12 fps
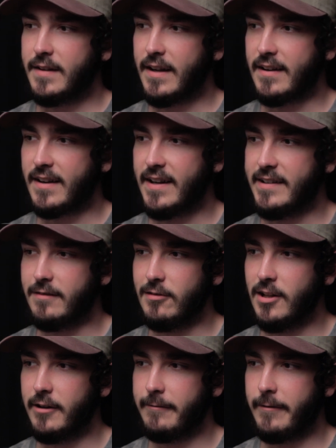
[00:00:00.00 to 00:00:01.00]
Like, I
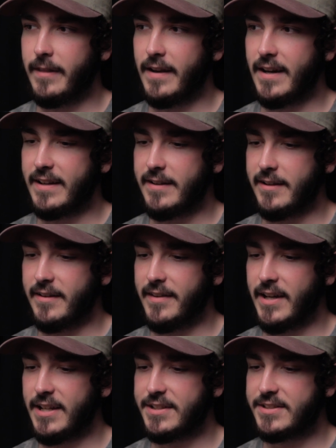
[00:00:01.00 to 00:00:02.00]
loved the idea
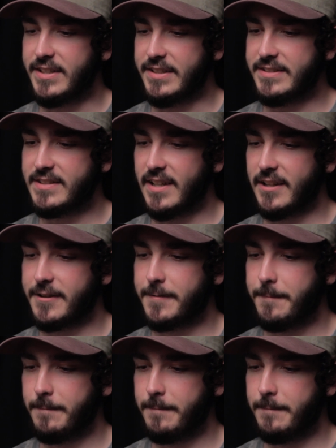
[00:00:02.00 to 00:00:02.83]
that she's like,